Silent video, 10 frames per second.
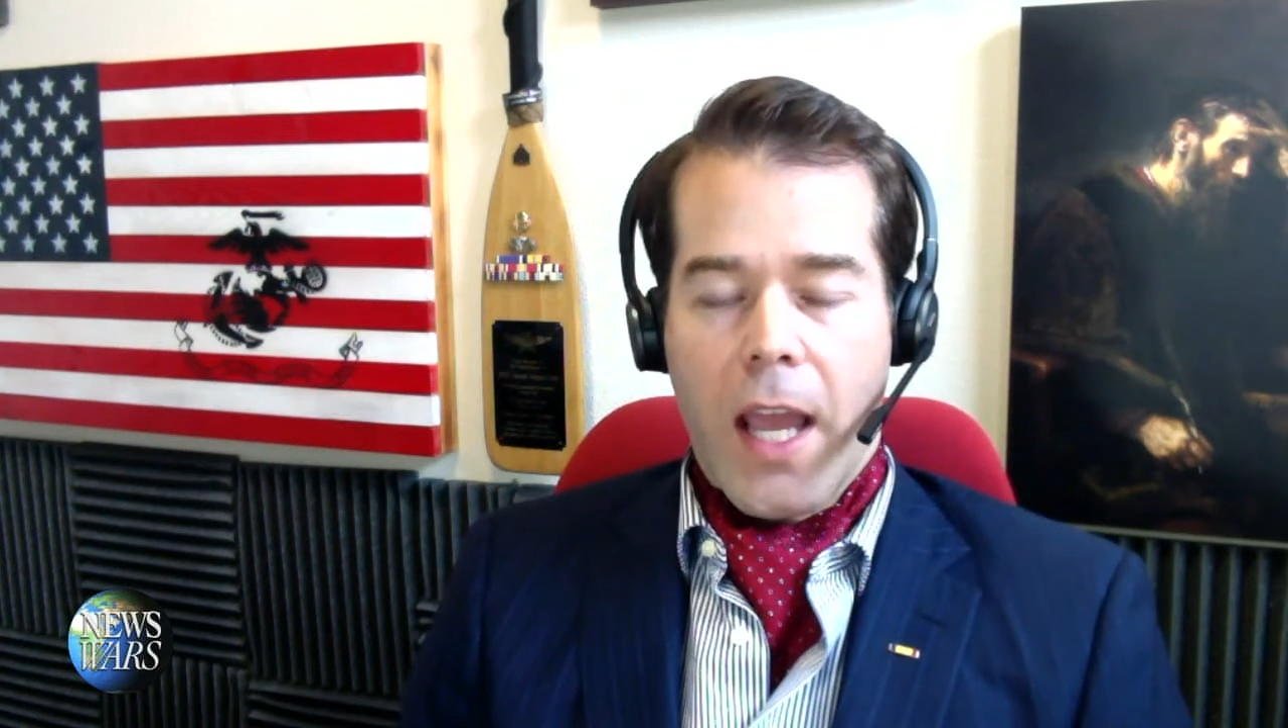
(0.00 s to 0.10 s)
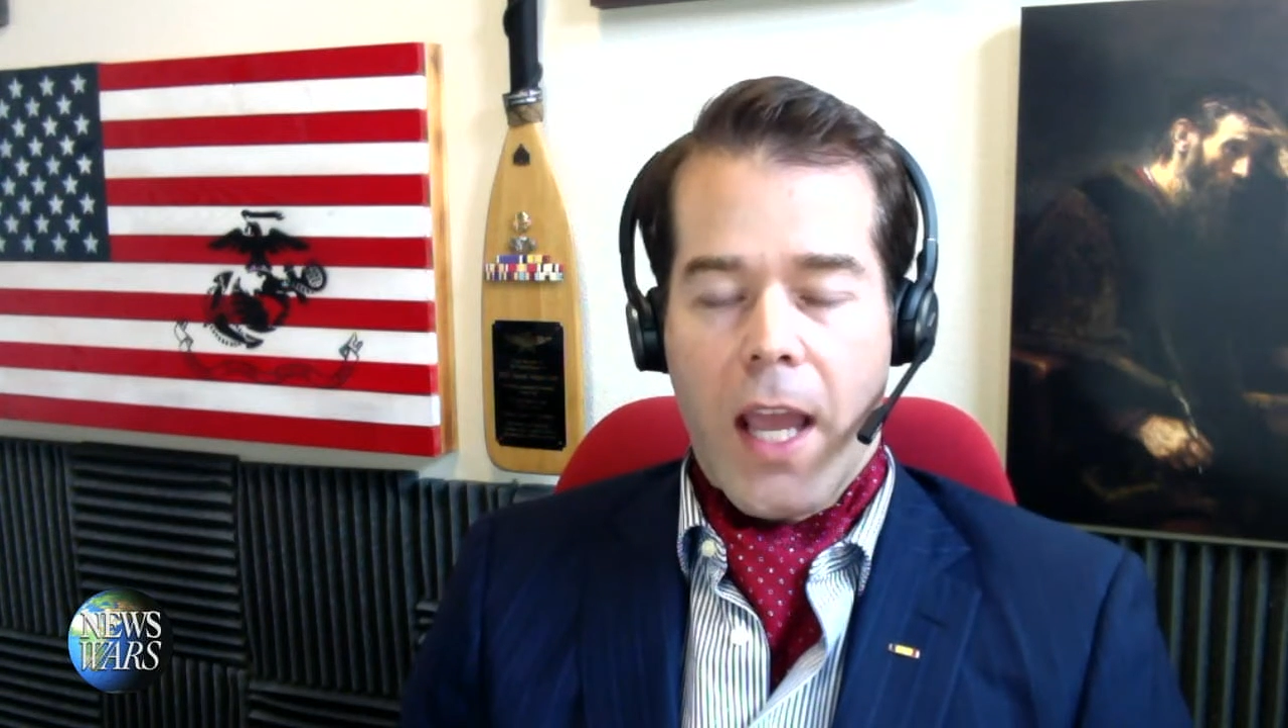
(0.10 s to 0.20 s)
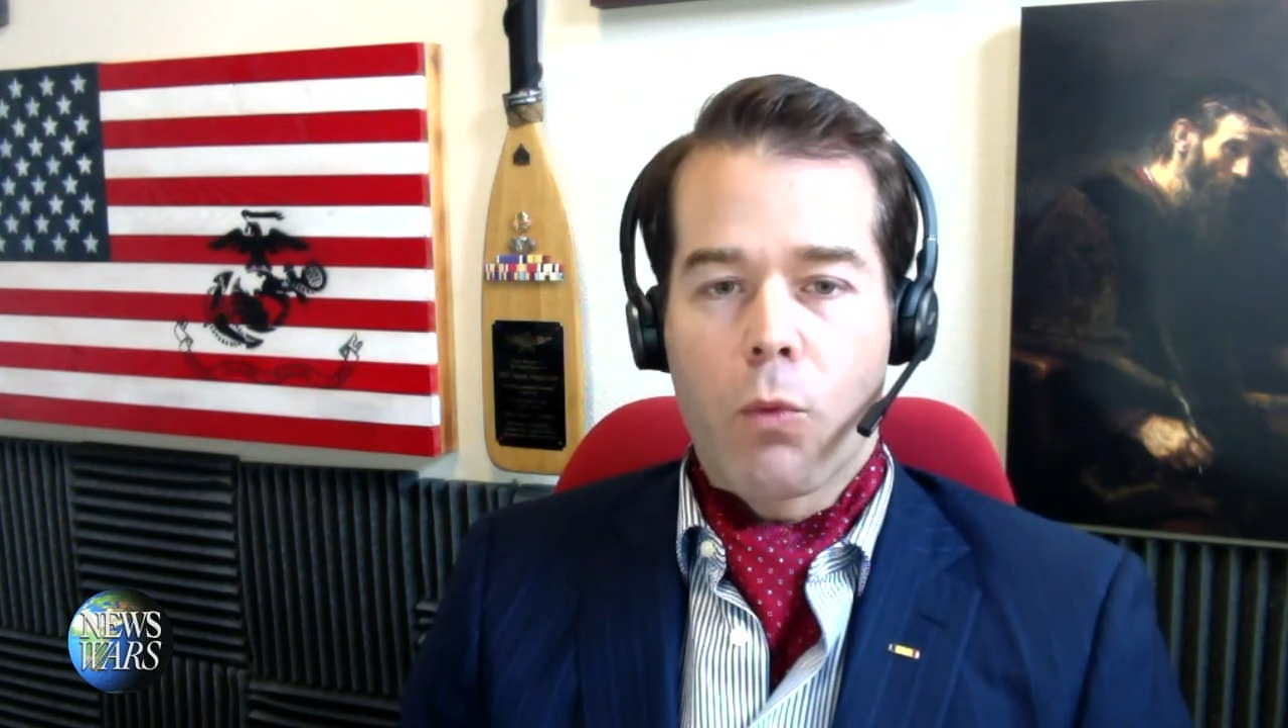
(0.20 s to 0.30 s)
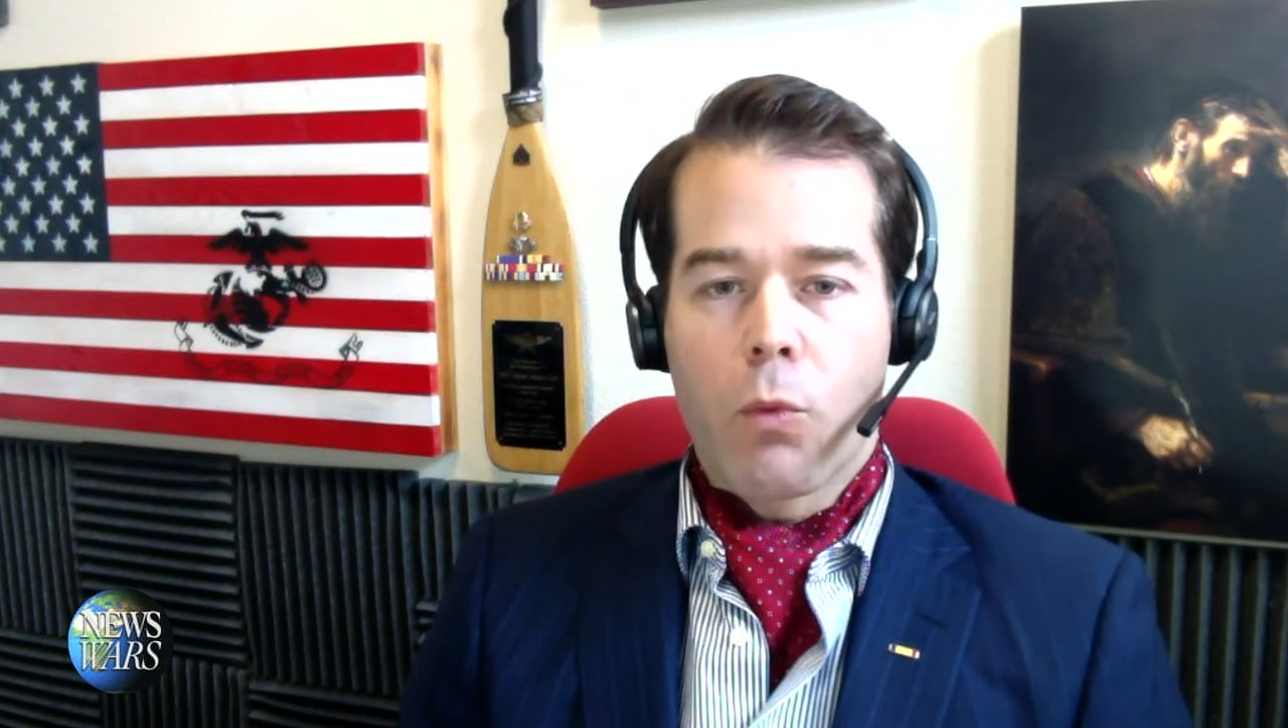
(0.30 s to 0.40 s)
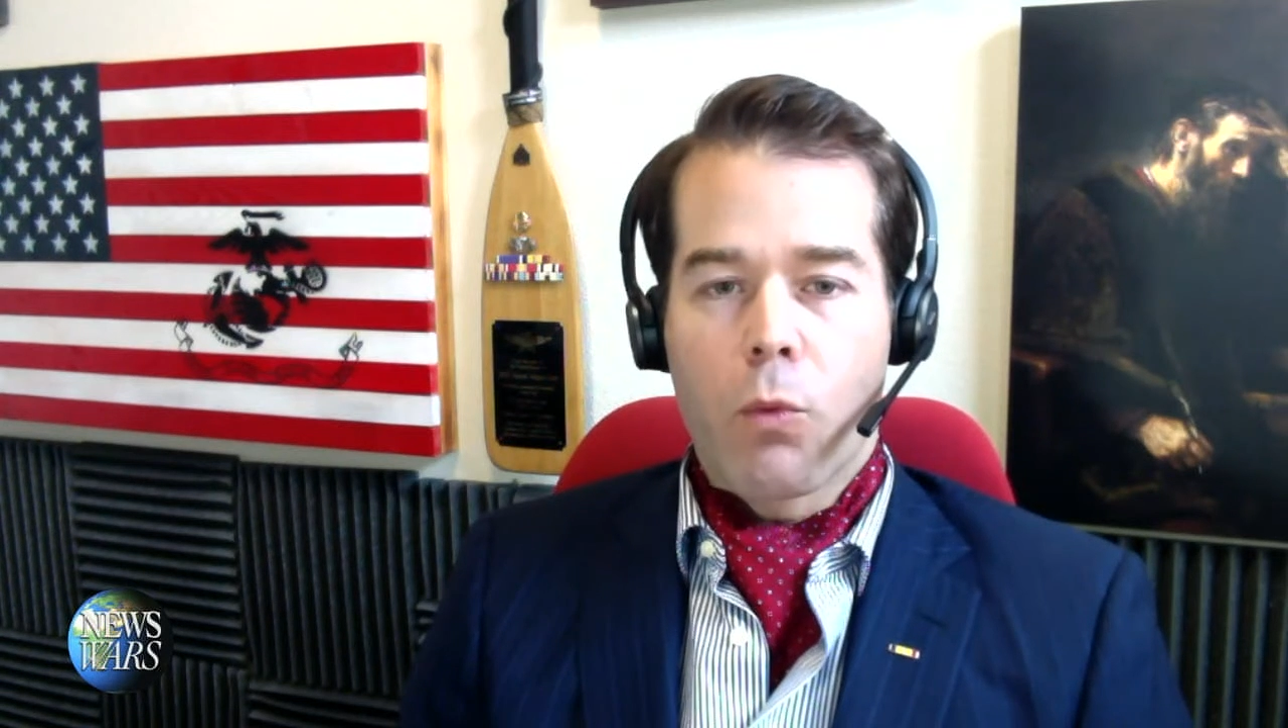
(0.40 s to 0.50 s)

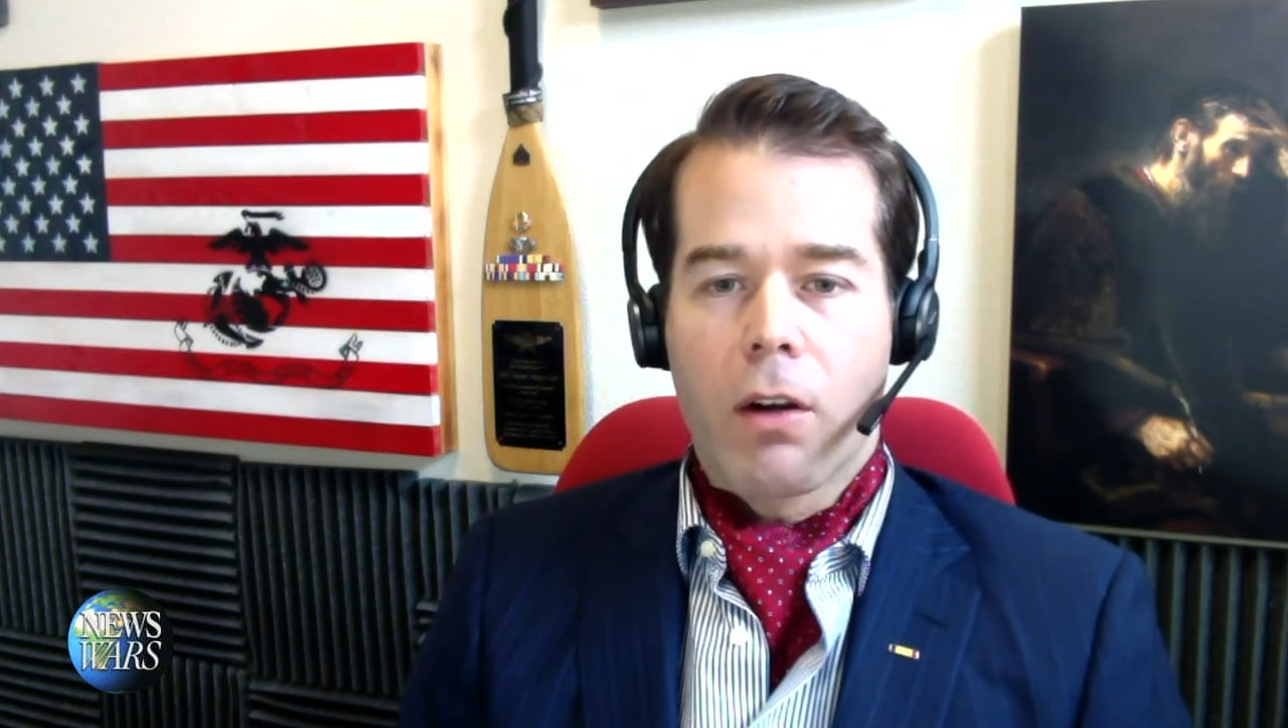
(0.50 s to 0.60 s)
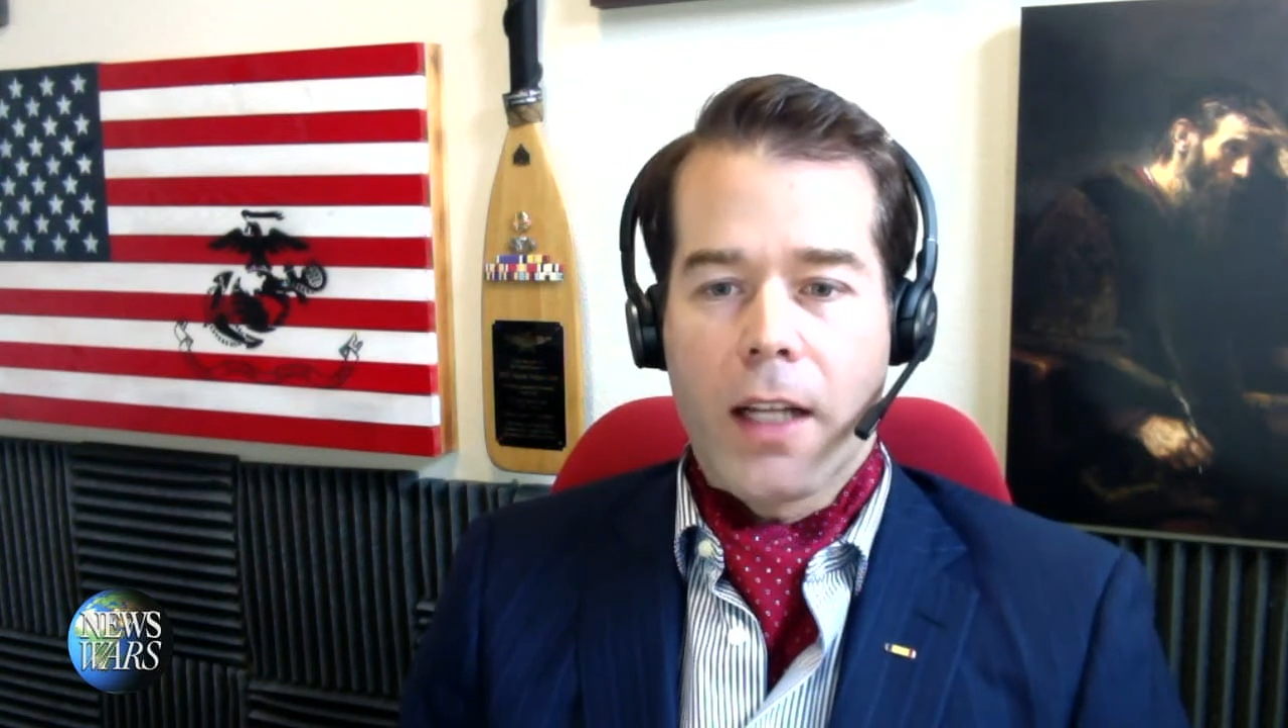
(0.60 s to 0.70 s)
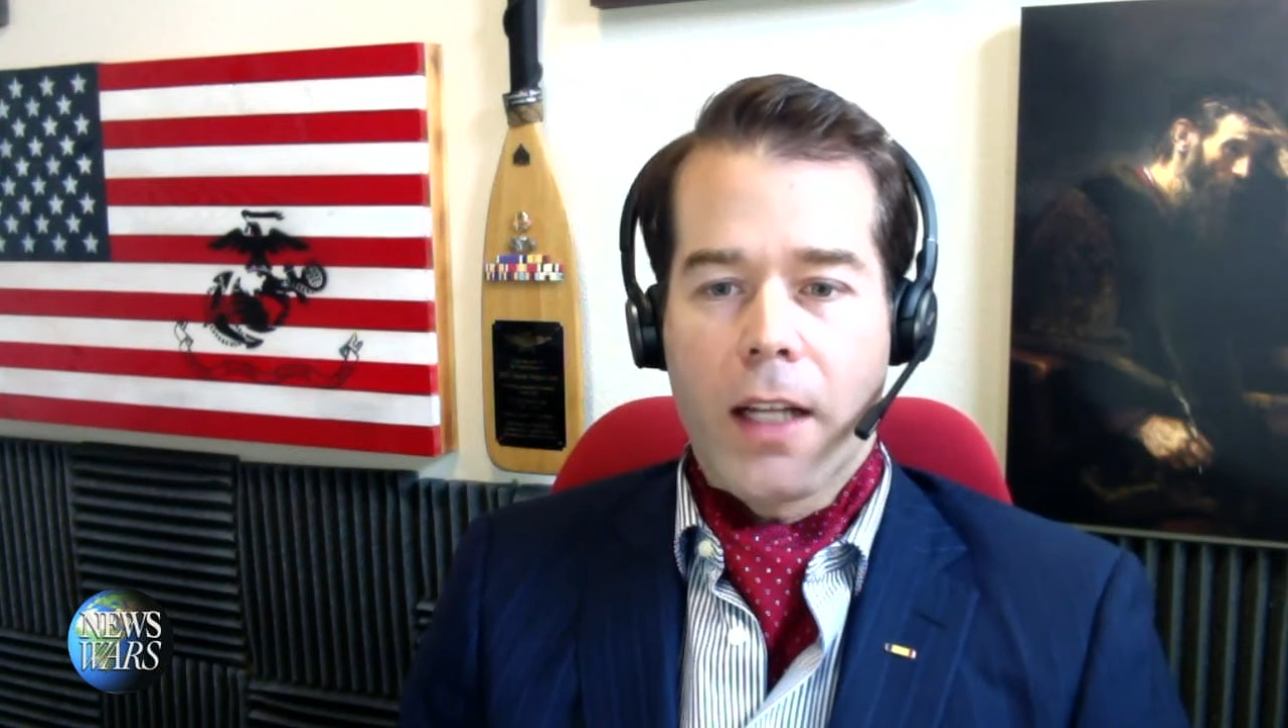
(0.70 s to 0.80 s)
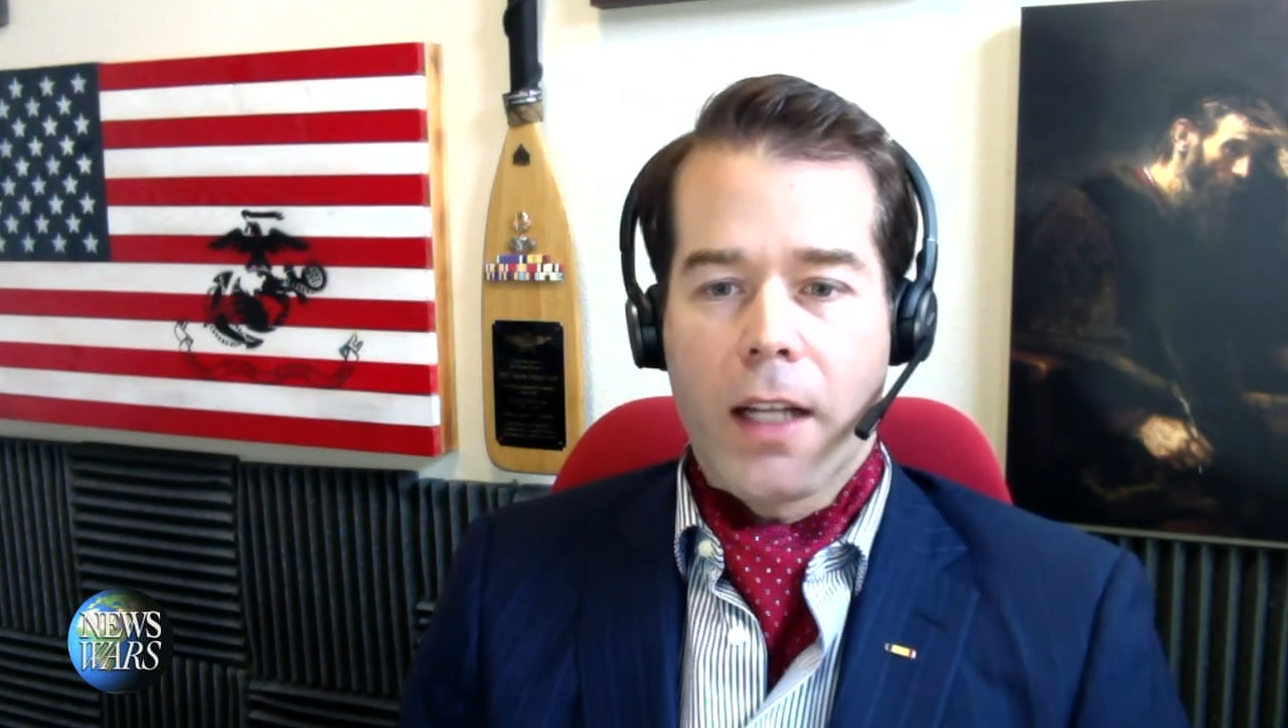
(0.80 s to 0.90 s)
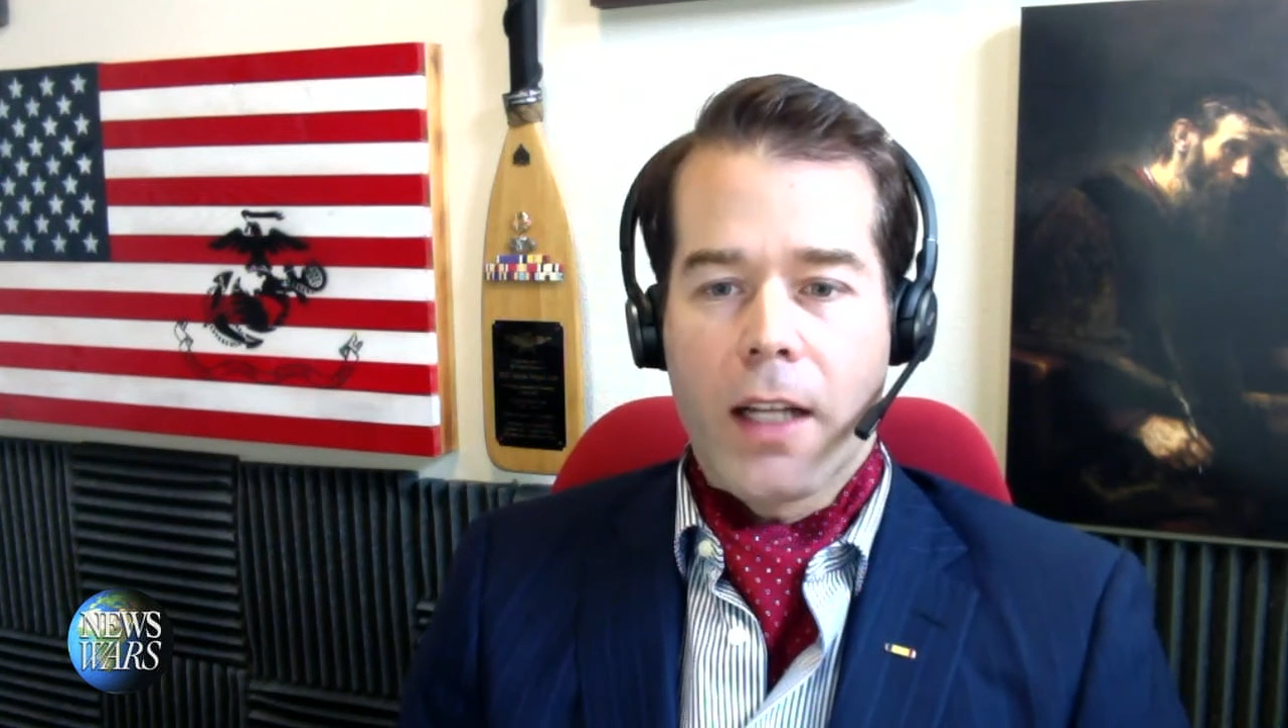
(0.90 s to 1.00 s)
and we
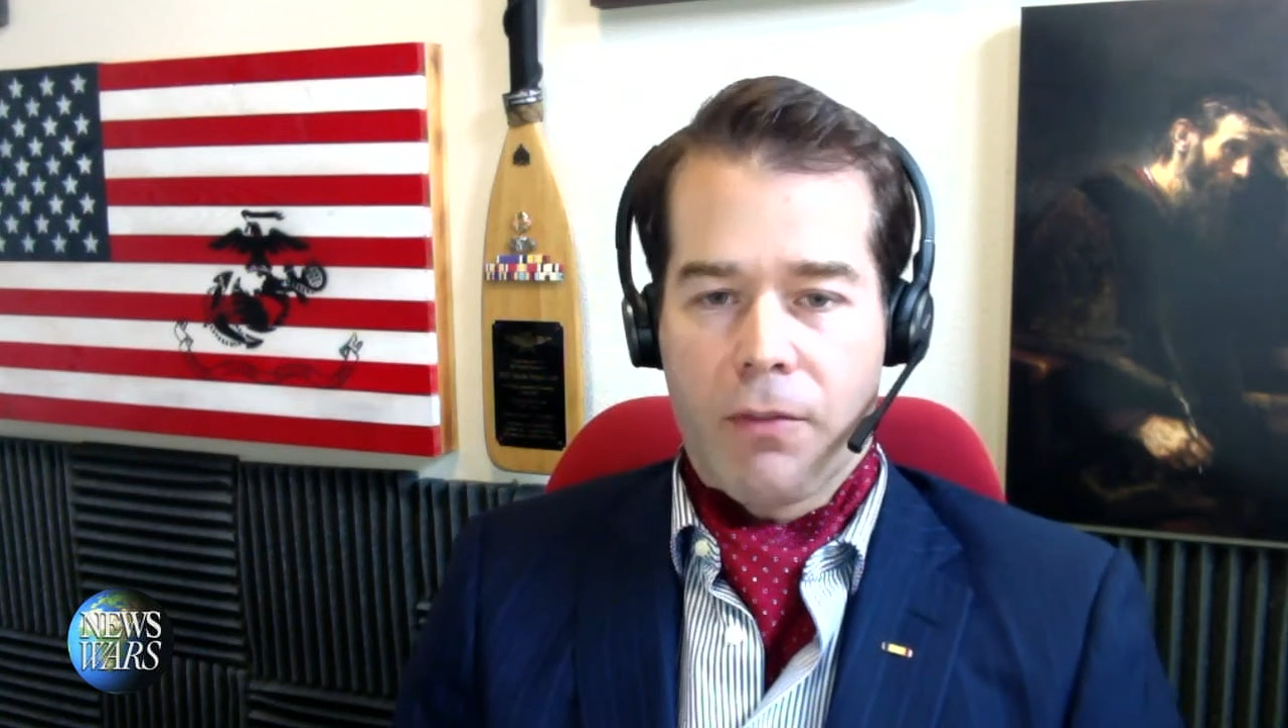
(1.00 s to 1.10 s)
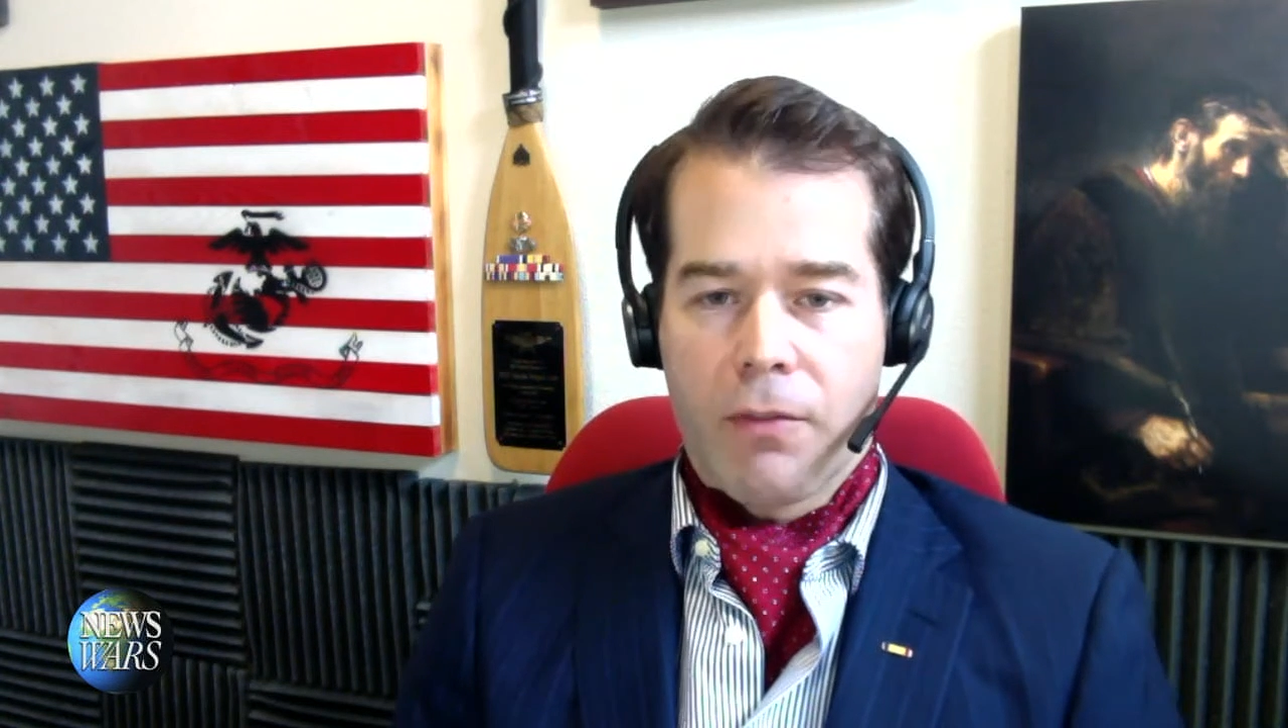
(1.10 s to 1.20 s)
are not